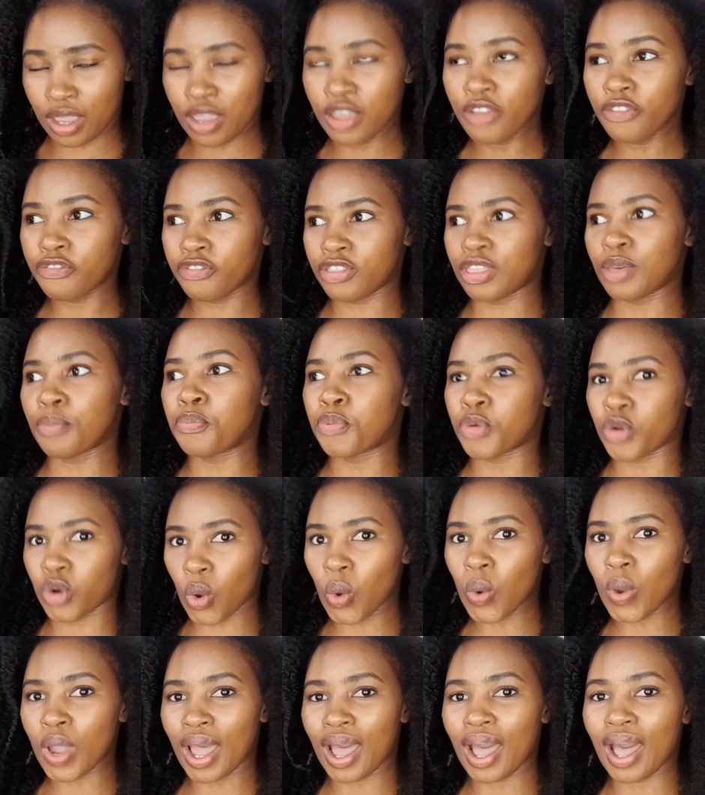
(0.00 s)
if the
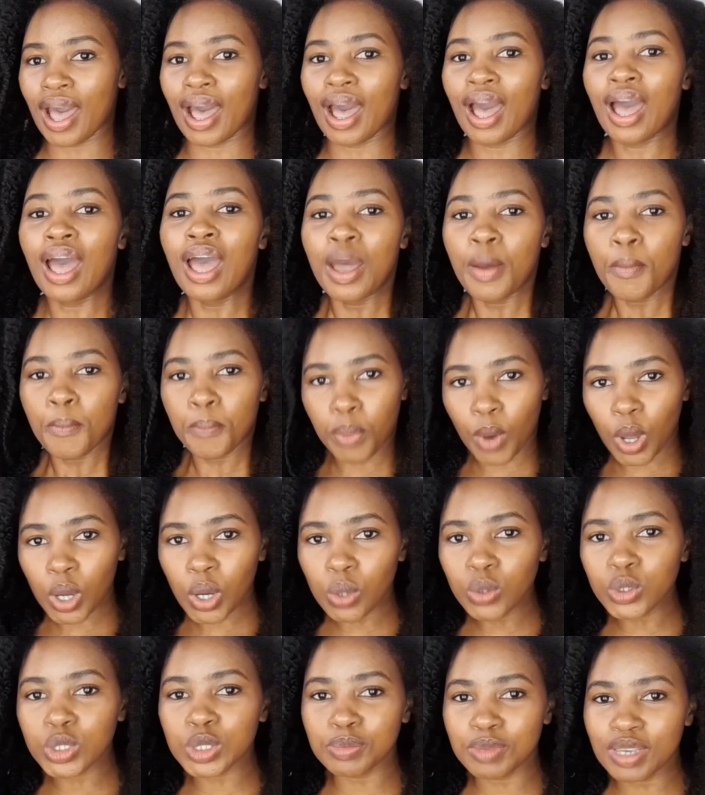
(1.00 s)
broker
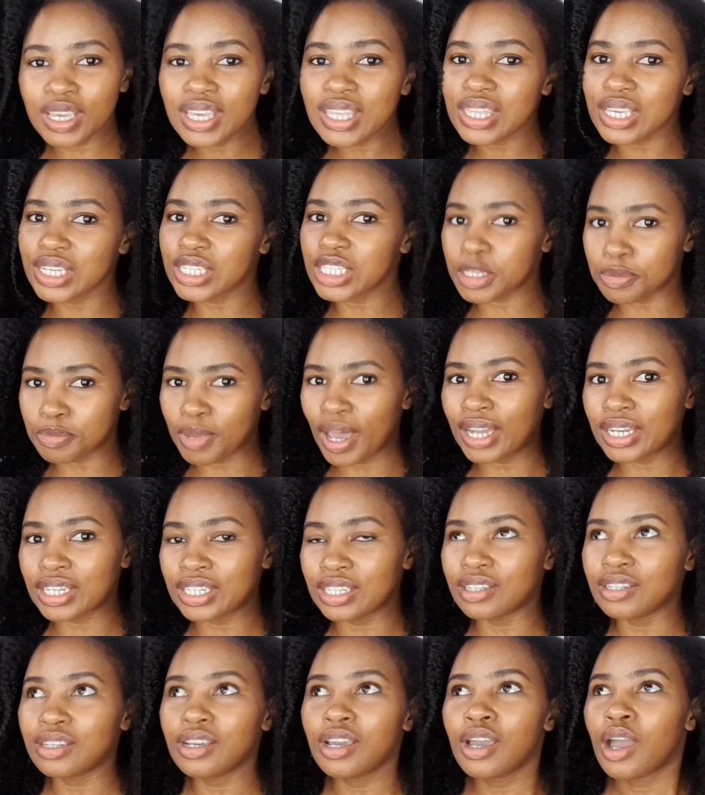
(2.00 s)
borrows me this
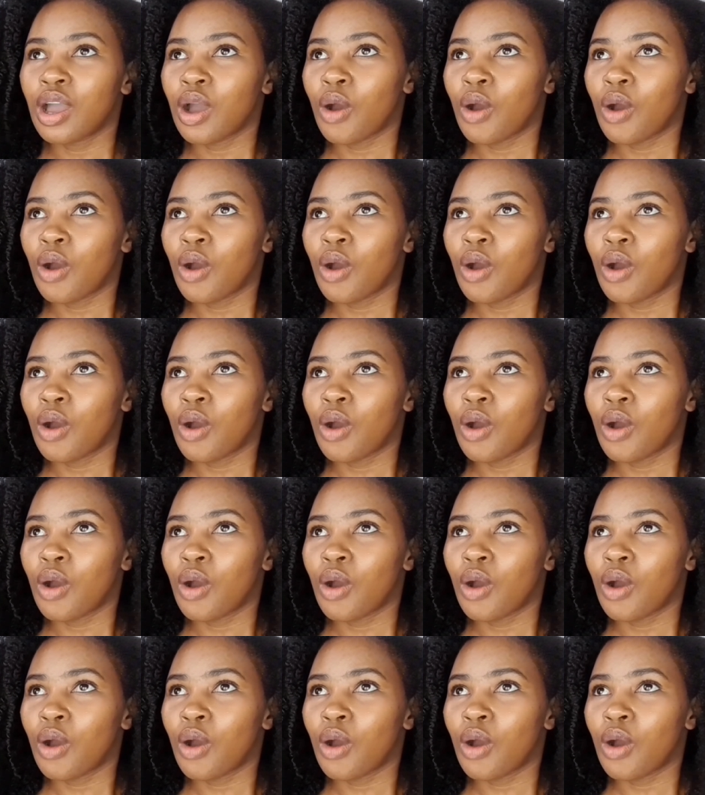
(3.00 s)
money,